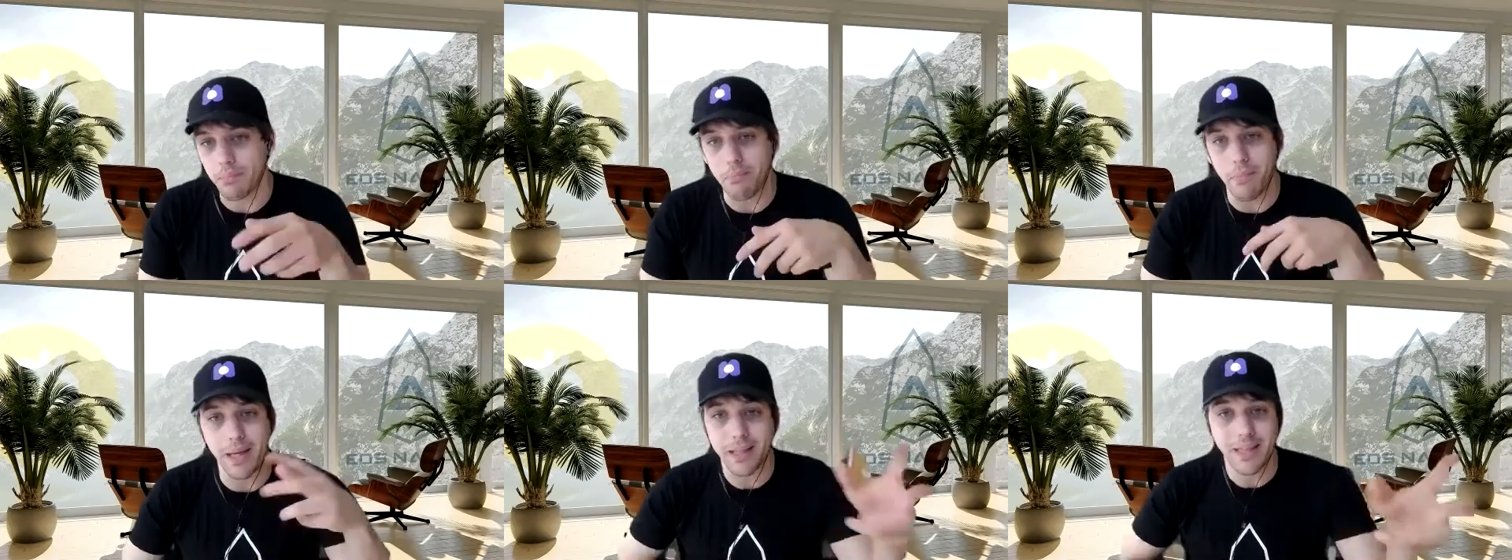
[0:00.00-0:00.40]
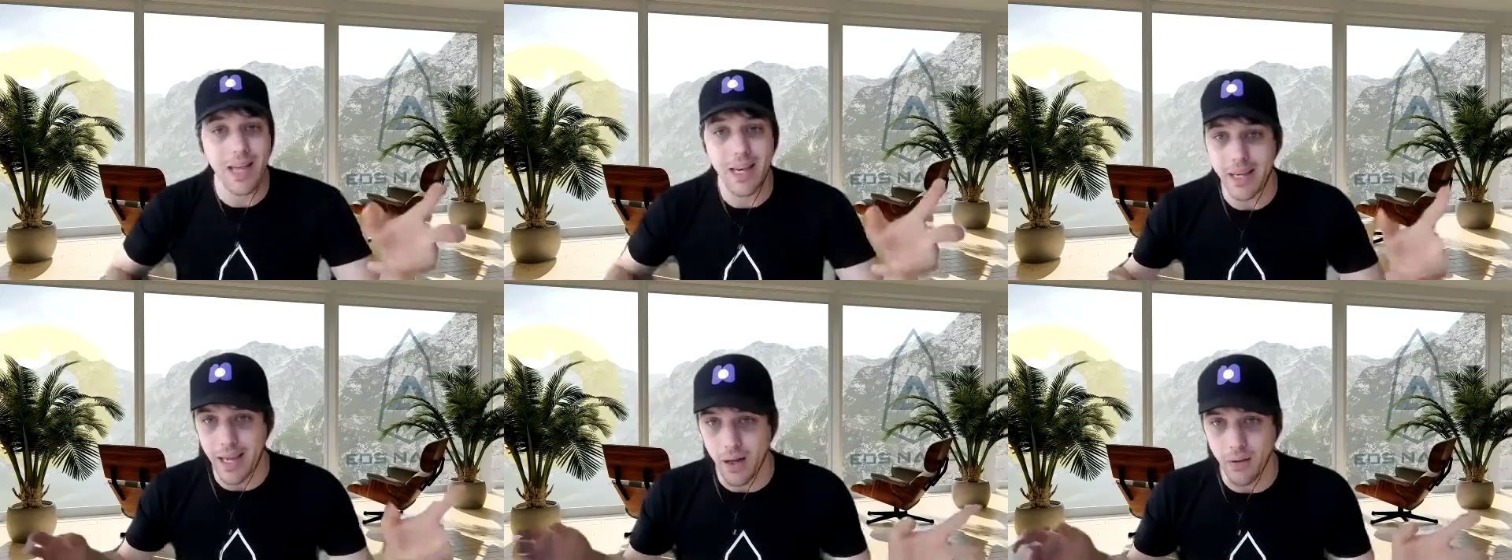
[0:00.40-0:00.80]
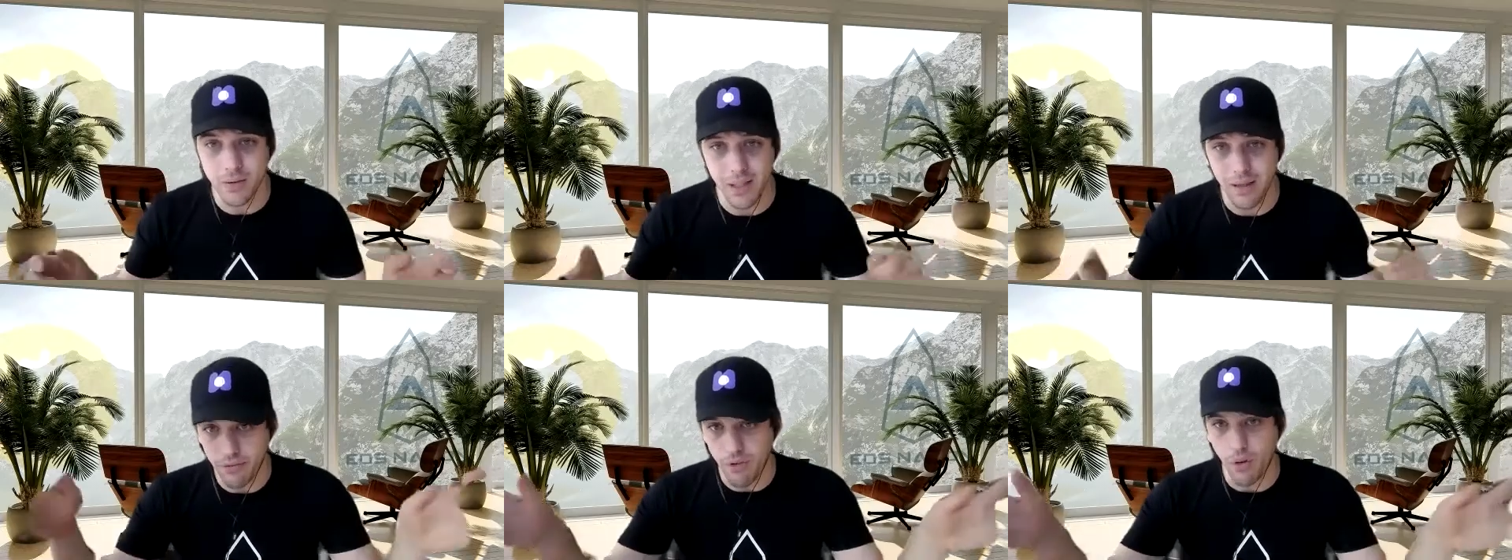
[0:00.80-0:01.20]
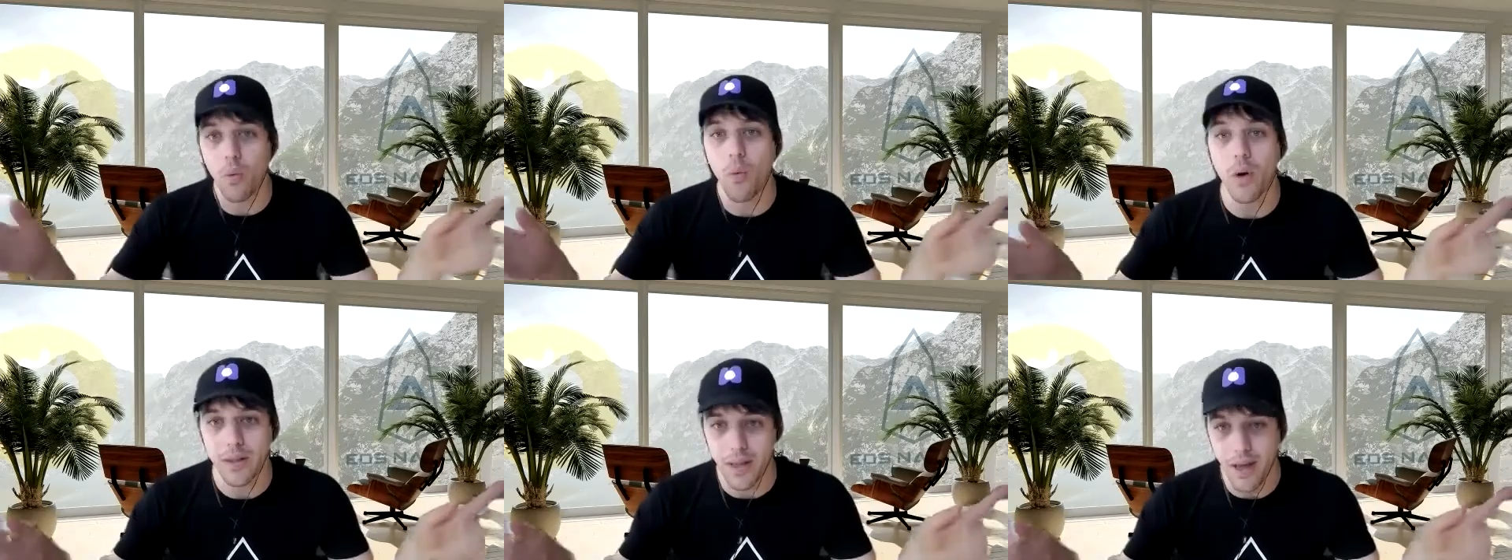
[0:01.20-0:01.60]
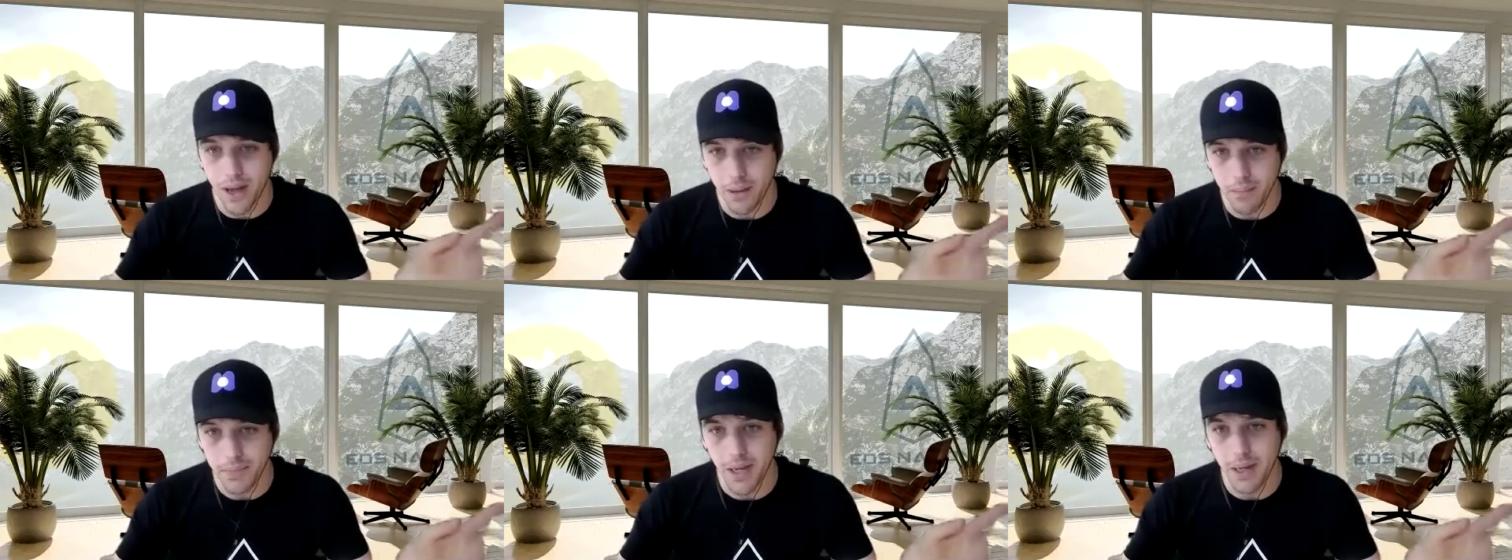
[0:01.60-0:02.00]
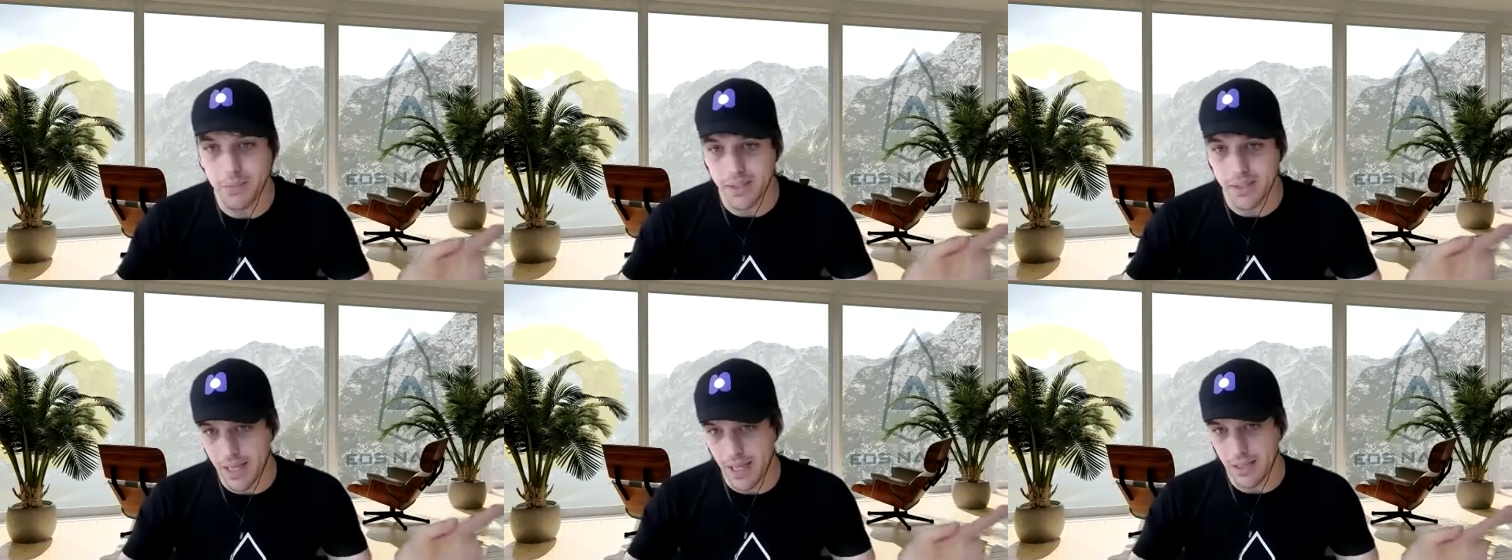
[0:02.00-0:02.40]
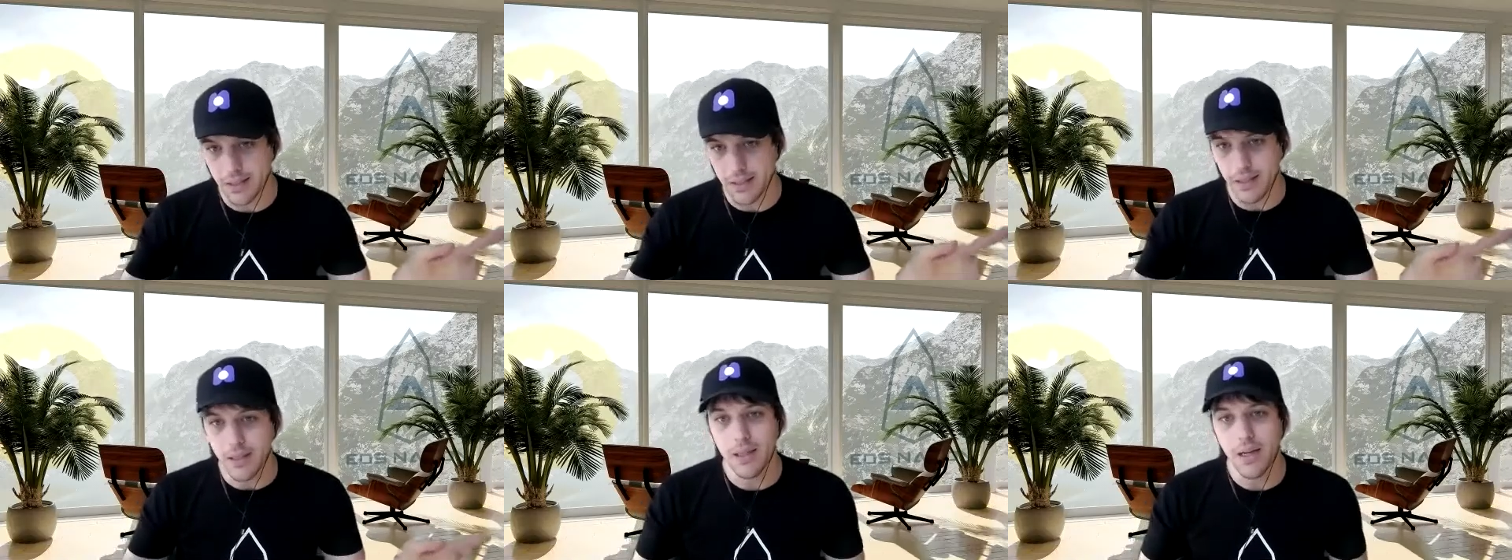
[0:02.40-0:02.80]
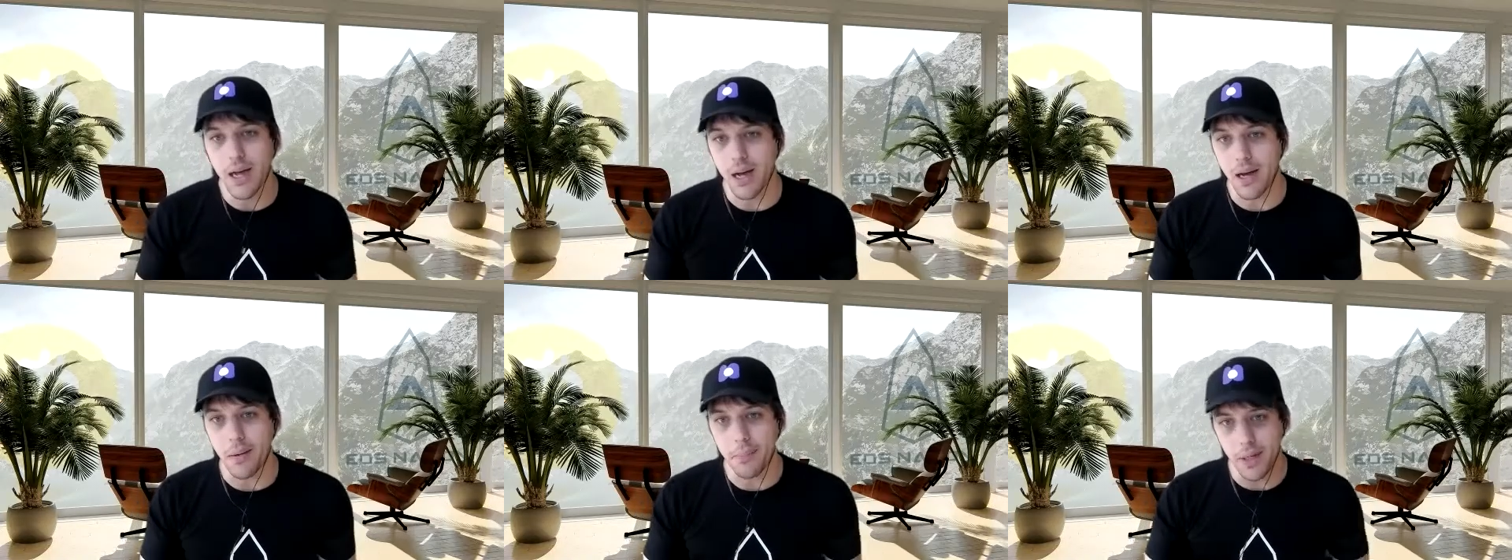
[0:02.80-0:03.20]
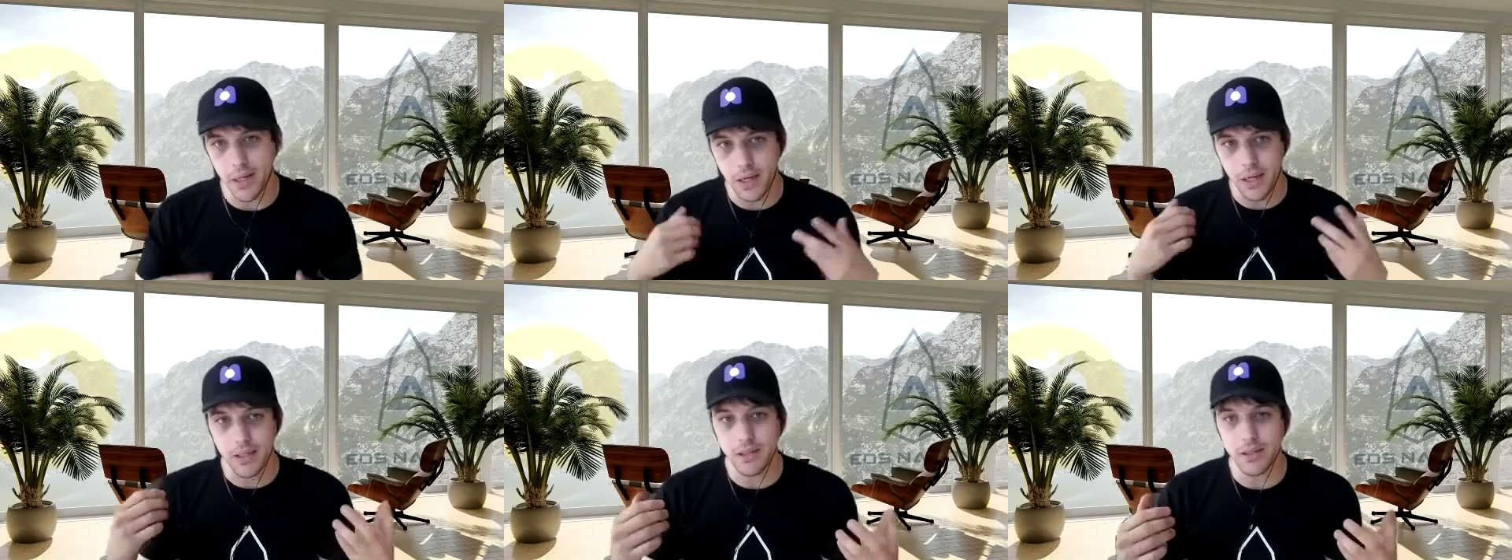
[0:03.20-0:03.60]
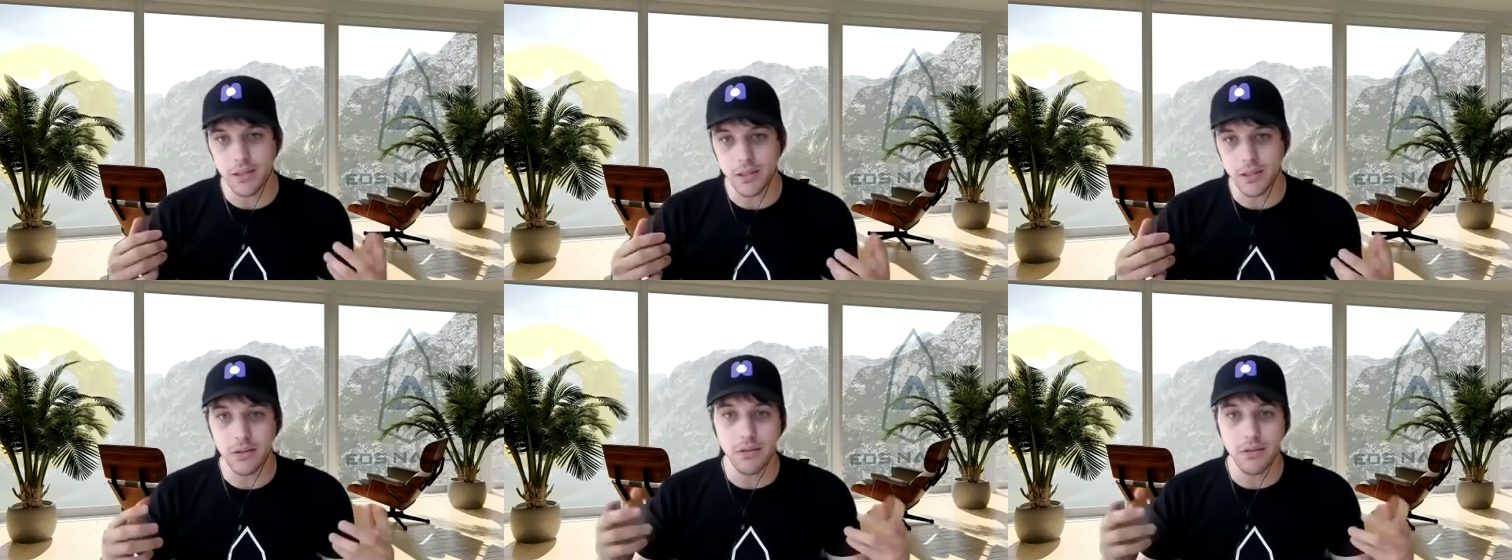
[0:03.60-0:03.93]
make 10 accounts and vote 1 time times 10 because